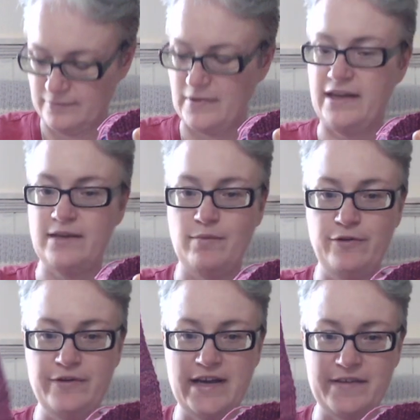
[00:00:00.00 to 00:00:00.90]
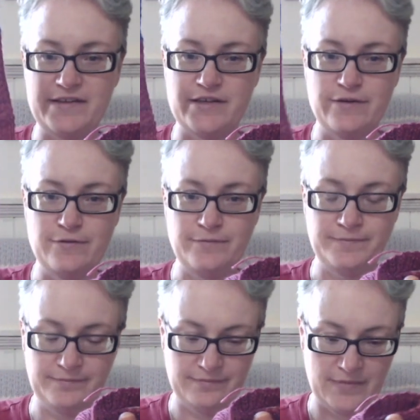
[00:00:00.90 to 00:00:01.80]
and the blue down the toe.
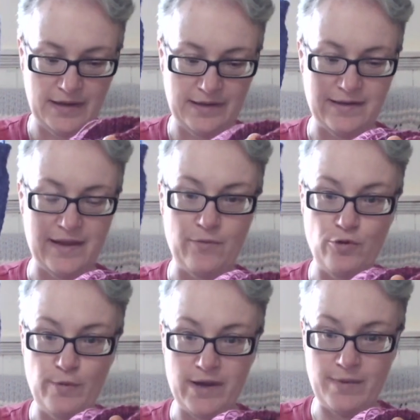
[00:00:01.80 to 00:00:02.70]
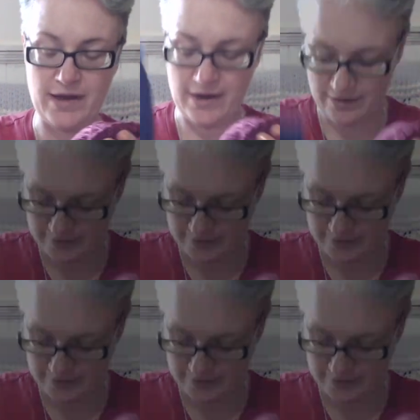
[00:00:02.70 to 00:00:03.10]
So they will be a pair.